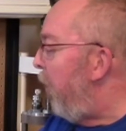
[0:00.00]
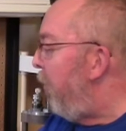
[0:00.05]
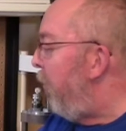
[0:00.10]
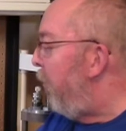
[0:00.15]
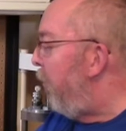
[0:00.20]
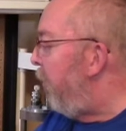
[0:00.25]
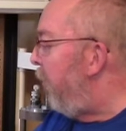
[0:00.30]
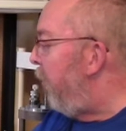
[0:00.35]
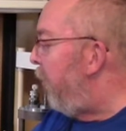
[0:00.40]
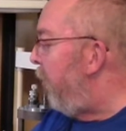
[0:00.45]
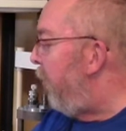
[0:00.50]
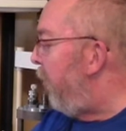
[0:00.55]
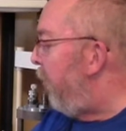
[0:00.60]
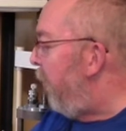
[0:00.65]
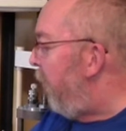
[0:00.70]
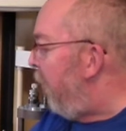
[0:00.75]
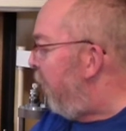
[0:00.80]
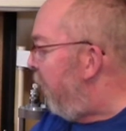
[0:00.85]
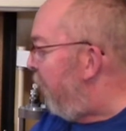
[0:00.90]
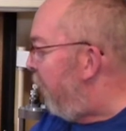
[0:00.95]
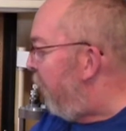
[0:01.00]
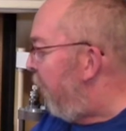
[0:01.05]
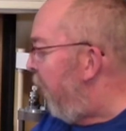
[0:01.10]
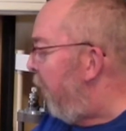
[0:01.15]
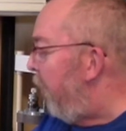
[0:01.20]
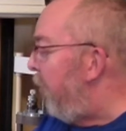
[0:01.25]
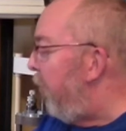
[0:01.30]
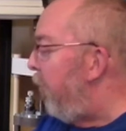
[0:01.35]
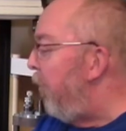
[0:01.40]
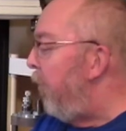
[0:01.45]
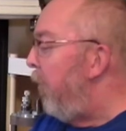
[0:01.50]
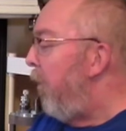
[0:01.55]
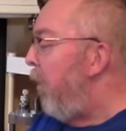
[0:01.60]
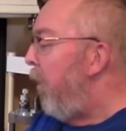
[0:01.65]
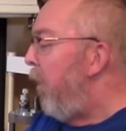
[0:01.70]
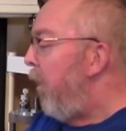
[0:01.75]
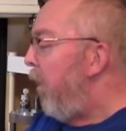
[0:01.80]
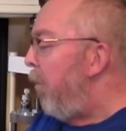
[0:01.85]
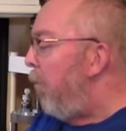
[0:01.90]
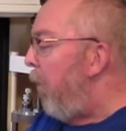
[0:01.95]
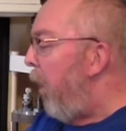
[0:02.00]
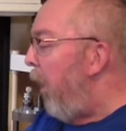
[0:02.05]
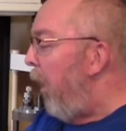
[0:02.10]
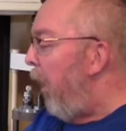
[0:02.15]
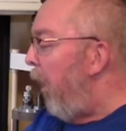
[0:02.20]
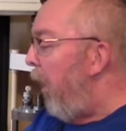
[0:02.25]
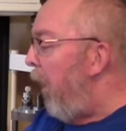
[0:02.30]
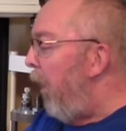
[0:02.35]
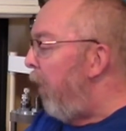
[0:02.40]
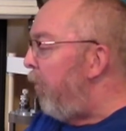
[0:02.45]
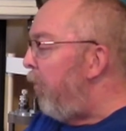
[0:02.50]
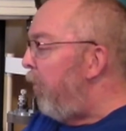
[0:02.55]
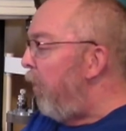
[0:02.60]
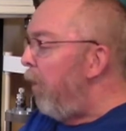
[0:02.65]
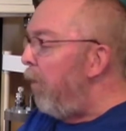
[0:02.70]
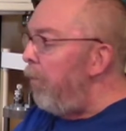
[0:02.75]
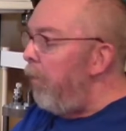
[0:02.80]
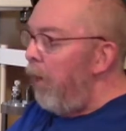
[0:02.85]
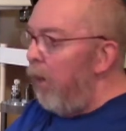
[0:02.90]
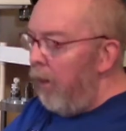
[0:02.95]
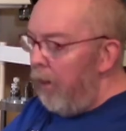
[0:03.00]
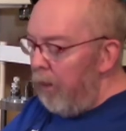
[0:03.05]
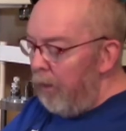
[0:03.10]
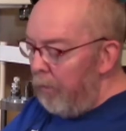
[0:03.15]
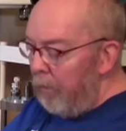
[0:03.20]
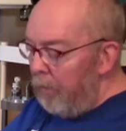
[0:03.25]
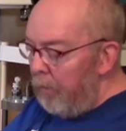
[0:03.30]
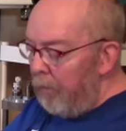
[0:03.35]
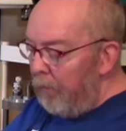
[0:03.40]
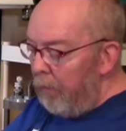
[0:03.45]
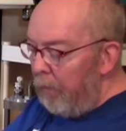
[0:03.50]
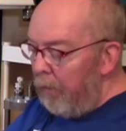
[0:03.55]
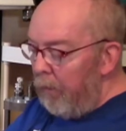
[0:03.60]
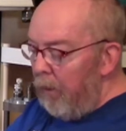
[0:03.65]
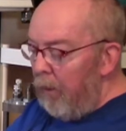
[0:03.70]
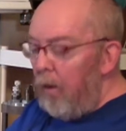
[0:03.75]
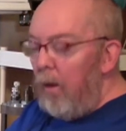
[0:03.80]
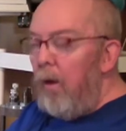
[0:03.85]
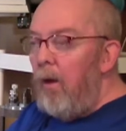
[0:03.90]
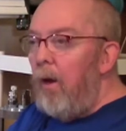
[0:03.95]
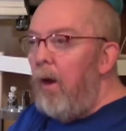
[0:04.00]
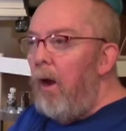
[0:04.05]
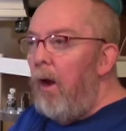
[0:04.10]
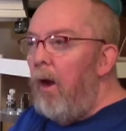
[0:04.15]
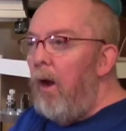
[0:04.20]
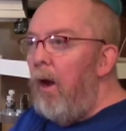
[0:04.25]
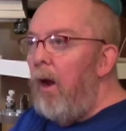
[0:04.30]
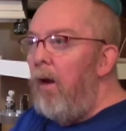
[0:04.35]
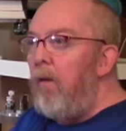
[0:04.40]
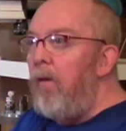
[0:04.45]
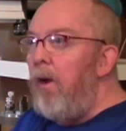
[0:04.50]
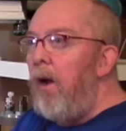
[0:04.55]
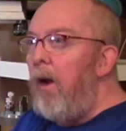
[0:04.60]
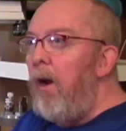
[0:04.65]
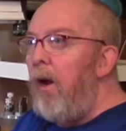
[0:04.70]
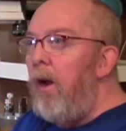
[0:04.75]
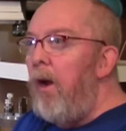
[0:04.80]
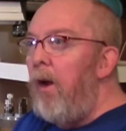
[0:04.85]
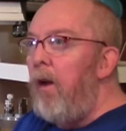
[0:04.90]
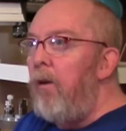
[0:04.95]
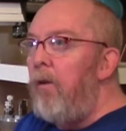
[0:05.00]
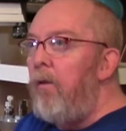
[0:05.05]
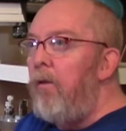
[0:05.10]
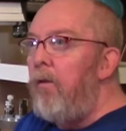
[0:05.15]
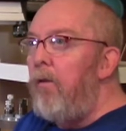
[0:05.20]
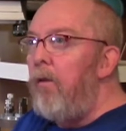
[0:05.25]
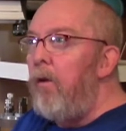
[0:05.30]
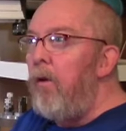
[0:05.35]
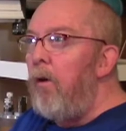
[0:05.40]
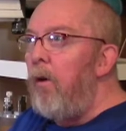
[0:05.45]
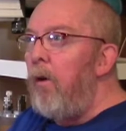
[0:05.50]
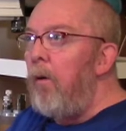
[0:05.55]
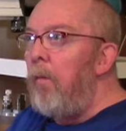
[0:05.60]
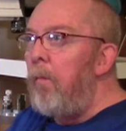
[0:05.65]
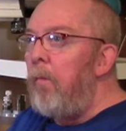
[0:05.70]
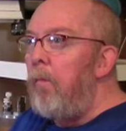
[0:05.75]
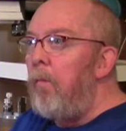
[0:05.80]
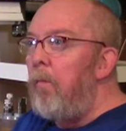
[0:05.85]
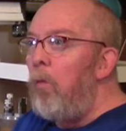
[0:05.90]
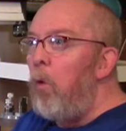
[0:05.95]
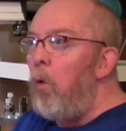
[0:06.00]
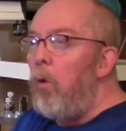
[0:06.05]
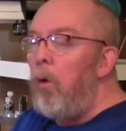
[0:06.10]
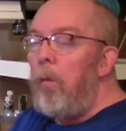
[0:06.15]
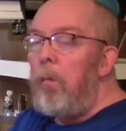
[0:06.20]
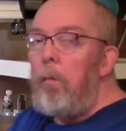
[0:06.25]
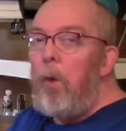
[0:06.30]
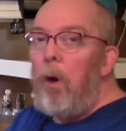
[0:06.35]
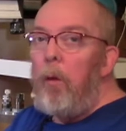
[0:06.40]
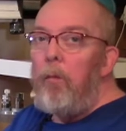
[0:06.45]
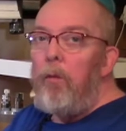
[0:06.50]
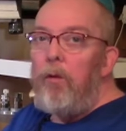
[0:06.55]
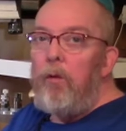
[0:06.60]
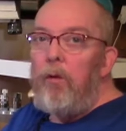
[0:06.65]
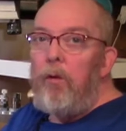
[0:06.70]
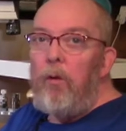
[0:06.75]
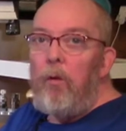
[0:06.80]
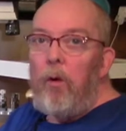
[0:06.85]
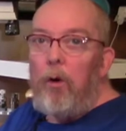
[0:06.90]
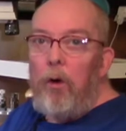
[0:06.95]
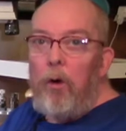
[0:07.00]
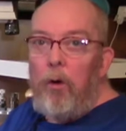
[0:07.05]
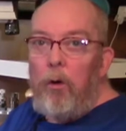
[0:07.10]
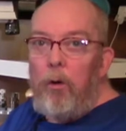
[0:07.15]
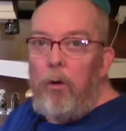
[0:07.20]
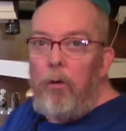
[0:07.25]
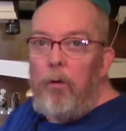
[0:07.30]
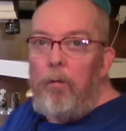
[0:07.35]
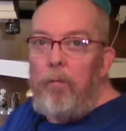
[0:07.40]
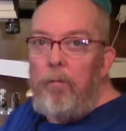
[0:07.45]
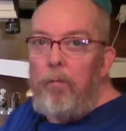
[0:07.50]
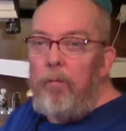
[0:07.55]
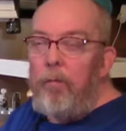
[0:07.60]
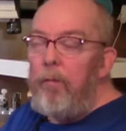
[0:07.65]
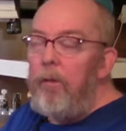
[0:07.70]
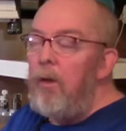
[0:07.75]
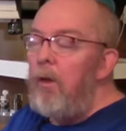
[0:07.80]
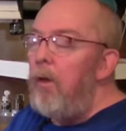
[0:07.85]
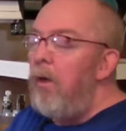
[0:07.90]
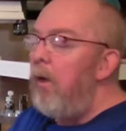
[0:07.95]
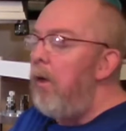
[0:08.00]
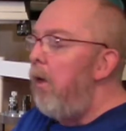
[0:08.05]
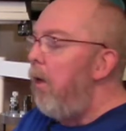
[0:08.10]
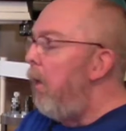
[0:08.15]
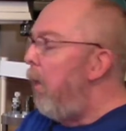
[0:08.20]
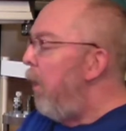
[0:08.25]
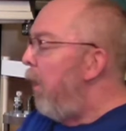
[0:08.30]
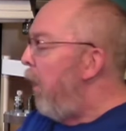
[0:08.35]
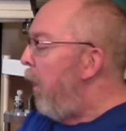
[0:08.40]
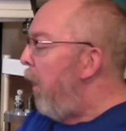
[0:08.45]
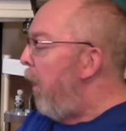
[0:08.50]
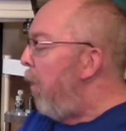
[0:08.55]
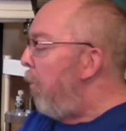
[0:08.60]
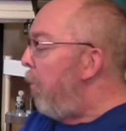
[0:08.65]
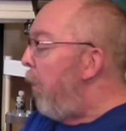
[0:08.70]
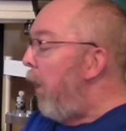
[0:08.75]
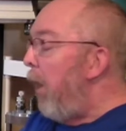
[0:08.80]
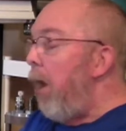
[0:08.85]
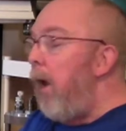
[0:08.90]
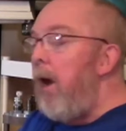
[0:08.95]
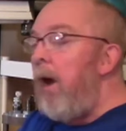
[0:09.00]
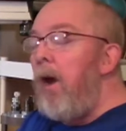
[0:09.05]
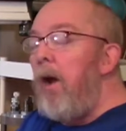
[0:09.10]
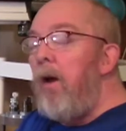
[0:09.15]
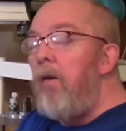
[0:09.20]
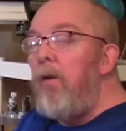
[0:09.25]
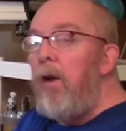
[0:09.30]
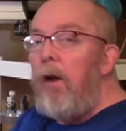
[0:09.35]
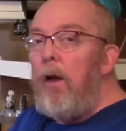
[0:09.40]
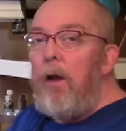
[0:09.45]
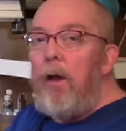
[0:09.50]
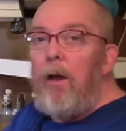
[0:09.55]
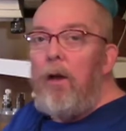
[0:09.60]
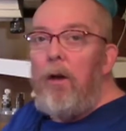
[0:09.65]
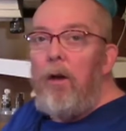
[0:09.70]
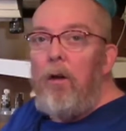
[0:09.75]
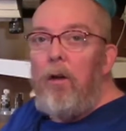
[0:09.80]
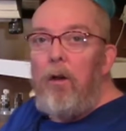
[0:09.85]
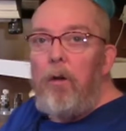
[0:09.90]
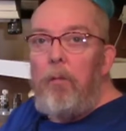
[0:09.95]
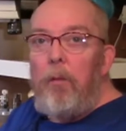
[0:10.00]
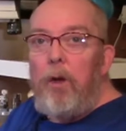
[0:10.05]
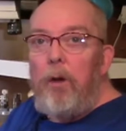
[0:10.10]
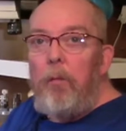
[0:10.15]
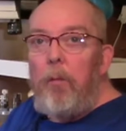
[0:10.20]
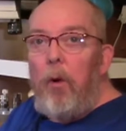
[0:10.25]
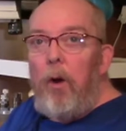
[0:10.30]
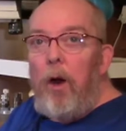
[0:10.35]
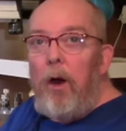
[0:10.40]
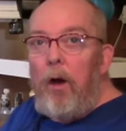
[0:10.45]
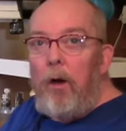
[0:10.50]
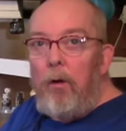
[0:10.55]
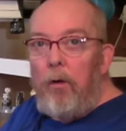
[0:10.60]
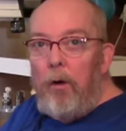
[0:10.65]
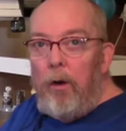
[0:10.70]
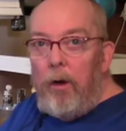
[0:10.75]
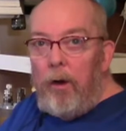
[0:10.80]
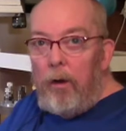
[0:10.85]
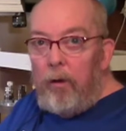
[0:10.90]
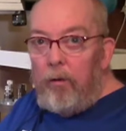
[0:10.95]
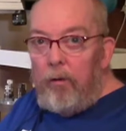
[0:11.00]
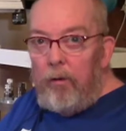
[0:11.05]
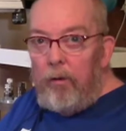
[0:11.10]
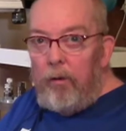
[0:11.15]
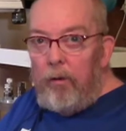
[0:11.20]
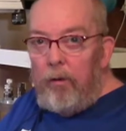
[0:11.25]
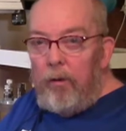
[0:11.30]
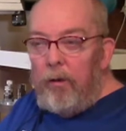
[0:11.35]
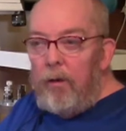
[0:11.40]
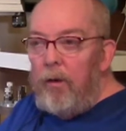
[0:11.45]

since my last update, I've had some more bumps in the road, but I have had a little bit of progress.